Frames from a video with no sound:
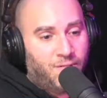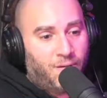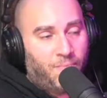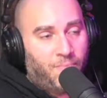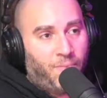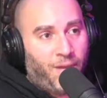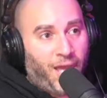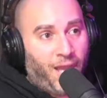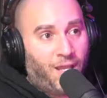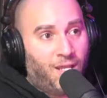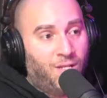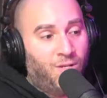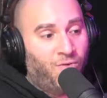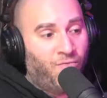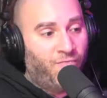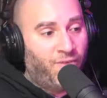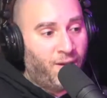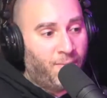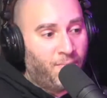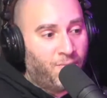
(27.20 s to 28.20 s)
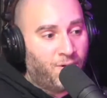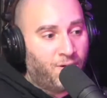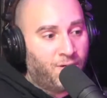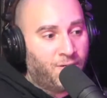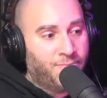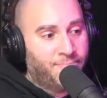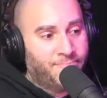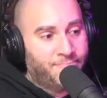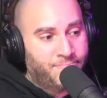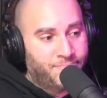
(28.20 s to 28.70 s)
Back in November,
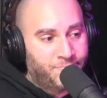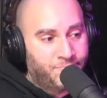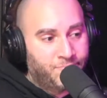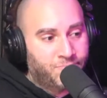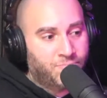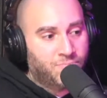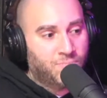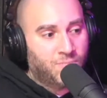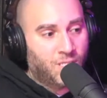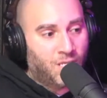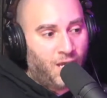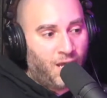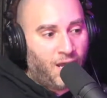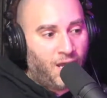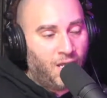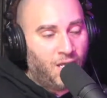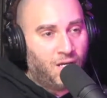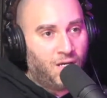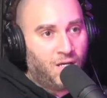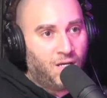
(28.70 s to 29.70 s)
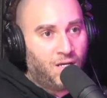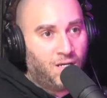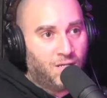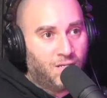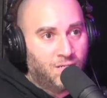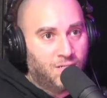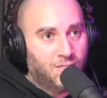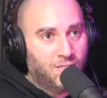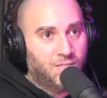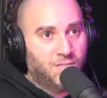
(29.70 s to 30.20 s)
I
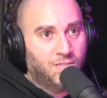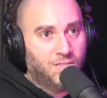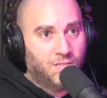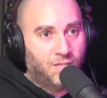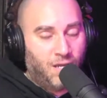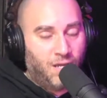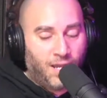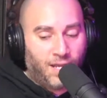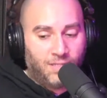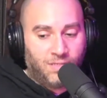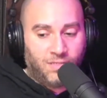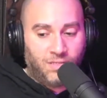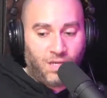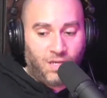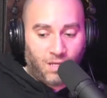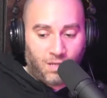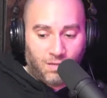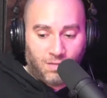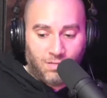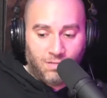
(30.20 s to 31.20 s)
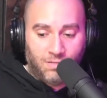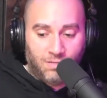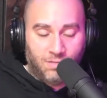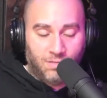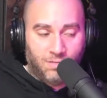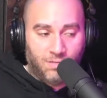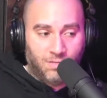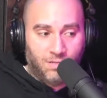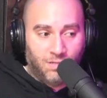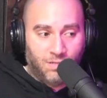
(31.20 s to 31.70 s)
got sick,
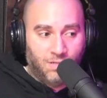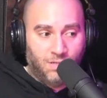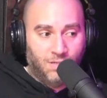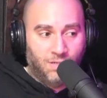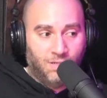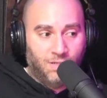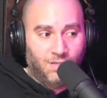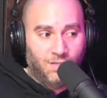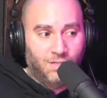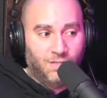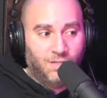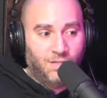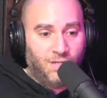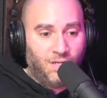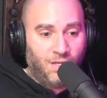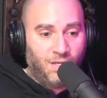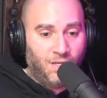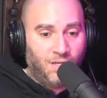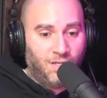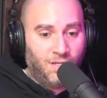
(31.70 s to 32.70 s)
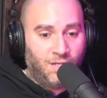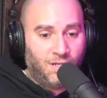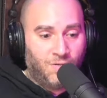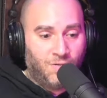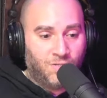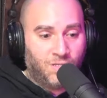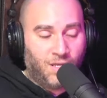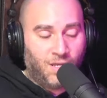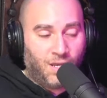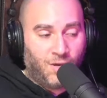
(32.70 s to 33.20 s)
and I
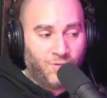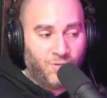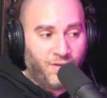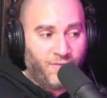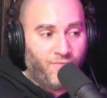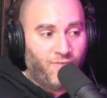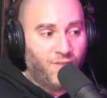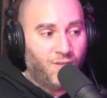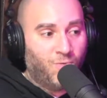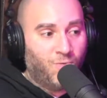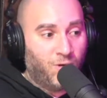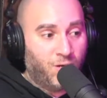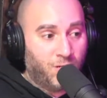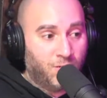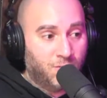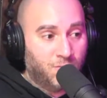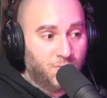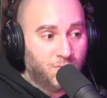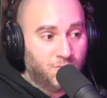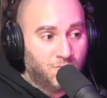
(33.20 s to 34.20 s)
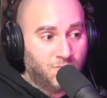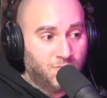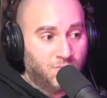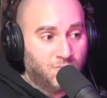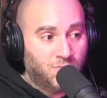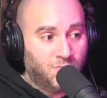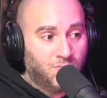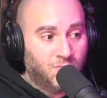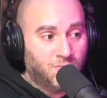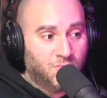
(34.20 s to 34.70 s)
was not feeling well.
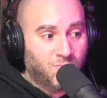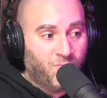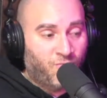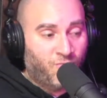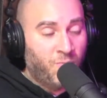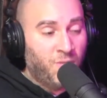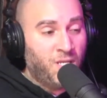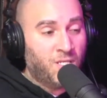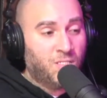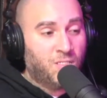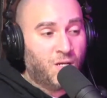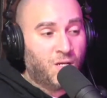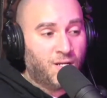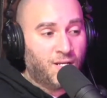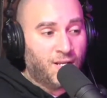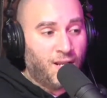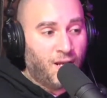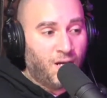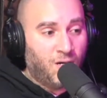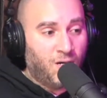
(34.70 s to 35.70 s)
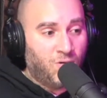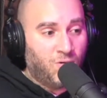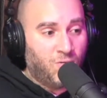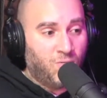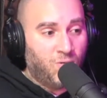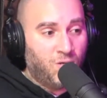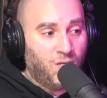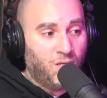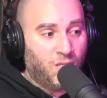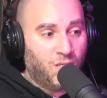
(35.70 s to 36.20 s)
For me, it started out
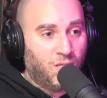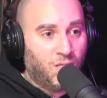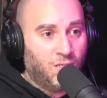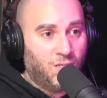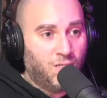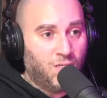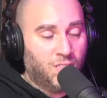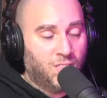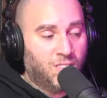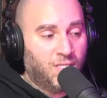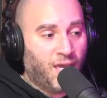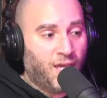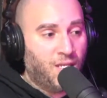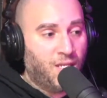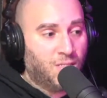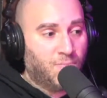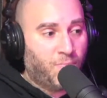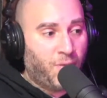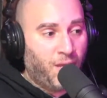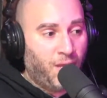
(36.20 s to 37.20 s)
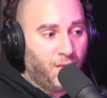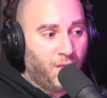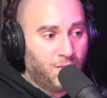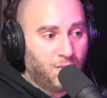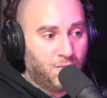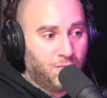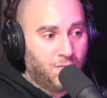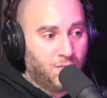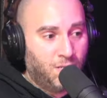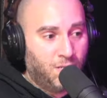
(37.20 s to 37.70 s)
with sinus pain,
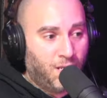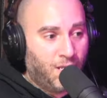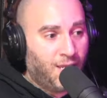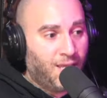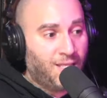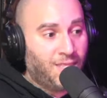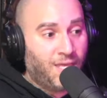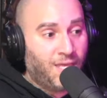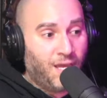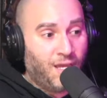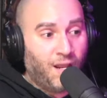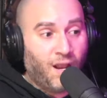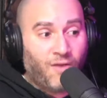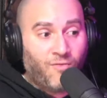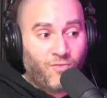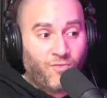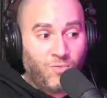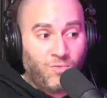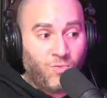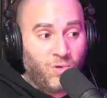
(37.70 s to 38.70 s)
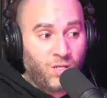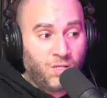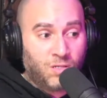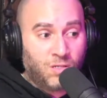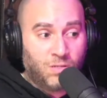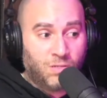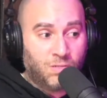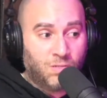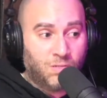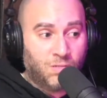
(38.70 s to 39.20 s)
and I get that every winter
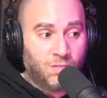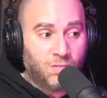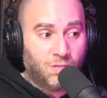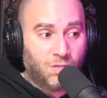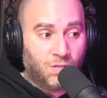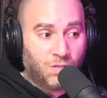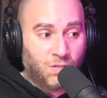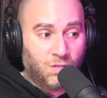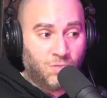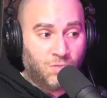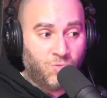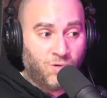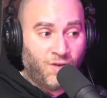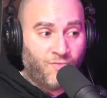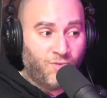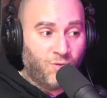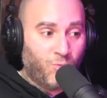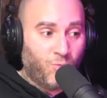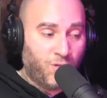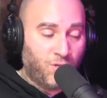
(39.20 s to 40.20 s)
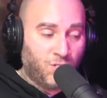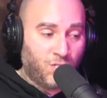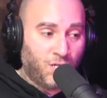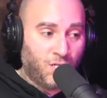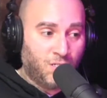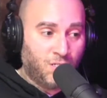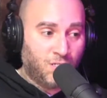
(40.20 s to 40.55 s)
or whenever the weather changes.